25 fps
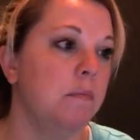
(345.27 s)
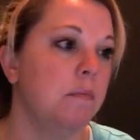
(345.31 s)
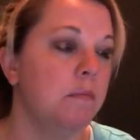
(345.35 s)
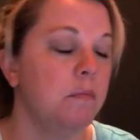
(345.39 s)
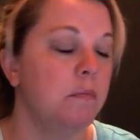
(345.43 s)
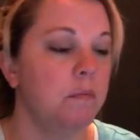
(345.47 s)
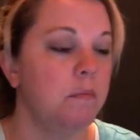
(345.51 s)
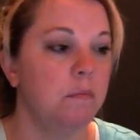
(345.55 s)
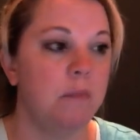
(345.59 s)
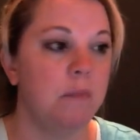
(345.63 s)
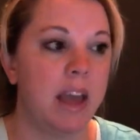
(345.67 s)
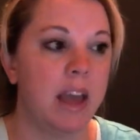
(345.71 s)

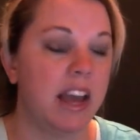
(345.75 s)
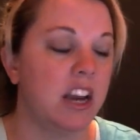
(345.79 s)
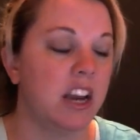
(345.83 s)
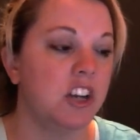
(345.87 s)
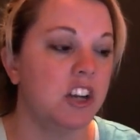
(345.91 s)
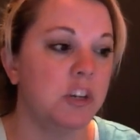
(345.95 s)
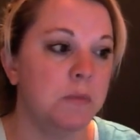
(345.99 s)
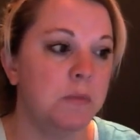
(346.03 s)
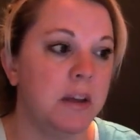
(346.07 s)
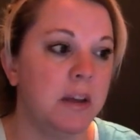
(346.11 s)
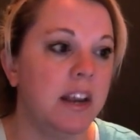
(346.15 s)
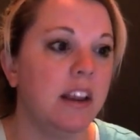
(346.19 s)

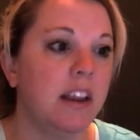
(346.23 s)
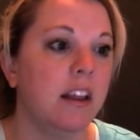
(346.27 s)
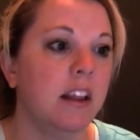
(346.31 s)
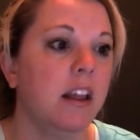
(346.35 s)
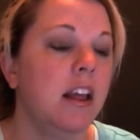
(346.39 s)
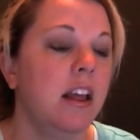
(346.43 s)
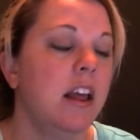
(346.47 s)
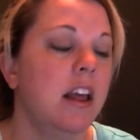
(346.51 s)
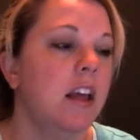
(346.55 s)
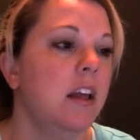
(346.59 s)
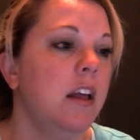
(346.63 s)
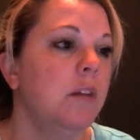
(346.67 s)
management.
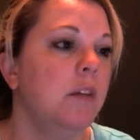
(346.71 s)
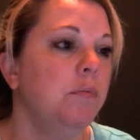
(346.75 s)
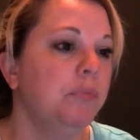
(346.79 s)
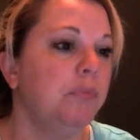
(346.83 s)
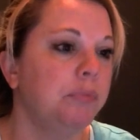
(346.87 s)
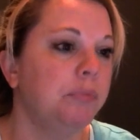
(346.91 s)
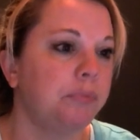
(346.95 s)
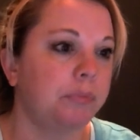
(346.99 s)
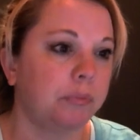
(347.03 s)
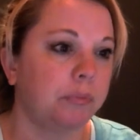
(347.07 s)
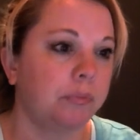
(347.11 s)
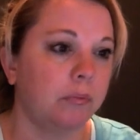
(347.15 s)

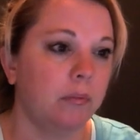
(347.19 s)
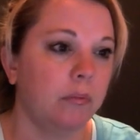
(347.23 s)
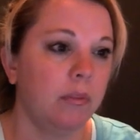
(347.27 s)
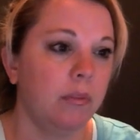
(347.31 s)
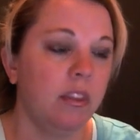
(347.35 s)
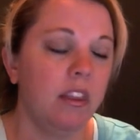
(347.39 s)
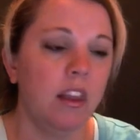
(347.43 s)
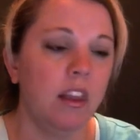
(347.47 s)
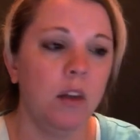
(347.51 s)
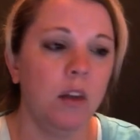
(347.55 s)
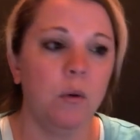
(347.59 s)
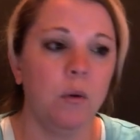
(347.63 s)

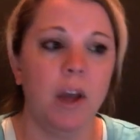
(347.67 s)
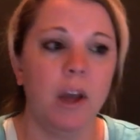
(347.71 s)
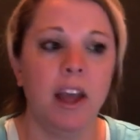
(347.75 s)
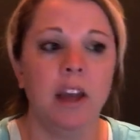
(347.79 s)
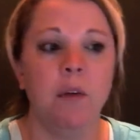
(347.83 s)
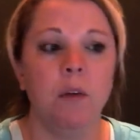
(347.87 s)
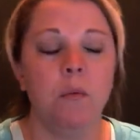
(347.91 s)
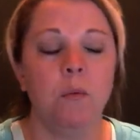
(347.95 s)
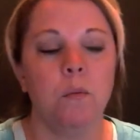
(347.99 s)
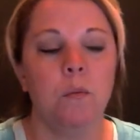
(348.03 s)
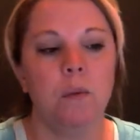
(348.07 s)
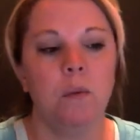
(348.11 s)
Okay,
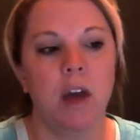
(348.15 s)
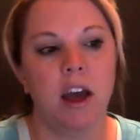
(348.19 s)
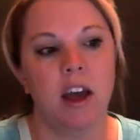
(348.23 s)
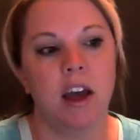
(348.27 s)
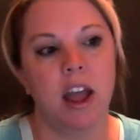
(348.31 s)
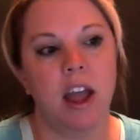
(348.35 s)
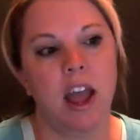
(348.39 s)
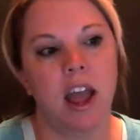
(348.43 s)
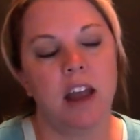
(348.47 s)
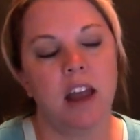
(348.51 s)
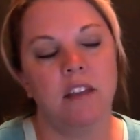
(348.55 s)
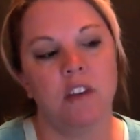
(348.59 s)

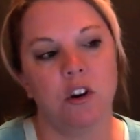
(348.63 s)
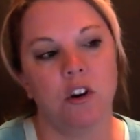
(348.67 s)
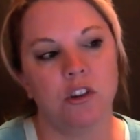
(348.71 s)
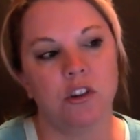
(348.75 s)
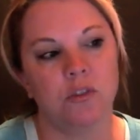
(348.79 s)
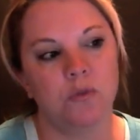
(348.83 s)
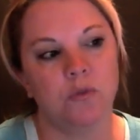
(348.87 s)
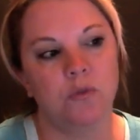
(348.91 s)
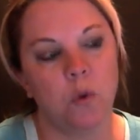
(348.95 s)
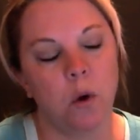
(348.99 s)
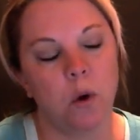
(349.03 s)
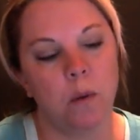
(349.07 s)
and there's
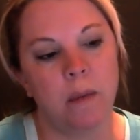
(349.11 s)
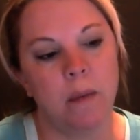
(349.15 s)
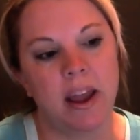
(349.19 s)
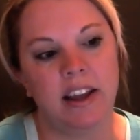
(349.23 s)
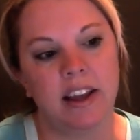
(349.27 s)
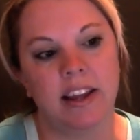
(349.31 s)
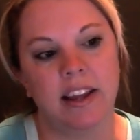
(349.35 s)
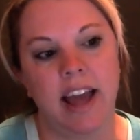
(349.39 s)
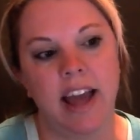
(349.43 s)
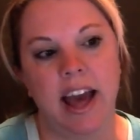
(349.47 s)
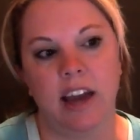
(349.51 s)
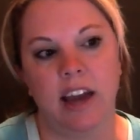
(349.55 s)
four main
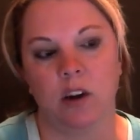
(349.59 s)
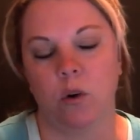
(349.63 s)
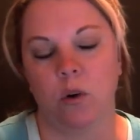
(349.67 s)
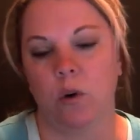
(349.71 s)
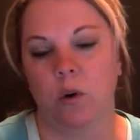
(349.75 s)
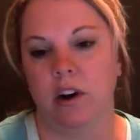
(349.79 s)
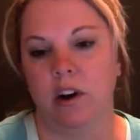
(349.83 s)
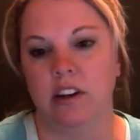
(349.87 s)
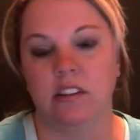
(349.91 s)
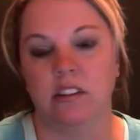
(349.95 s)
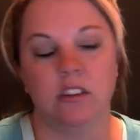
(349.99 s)
categories.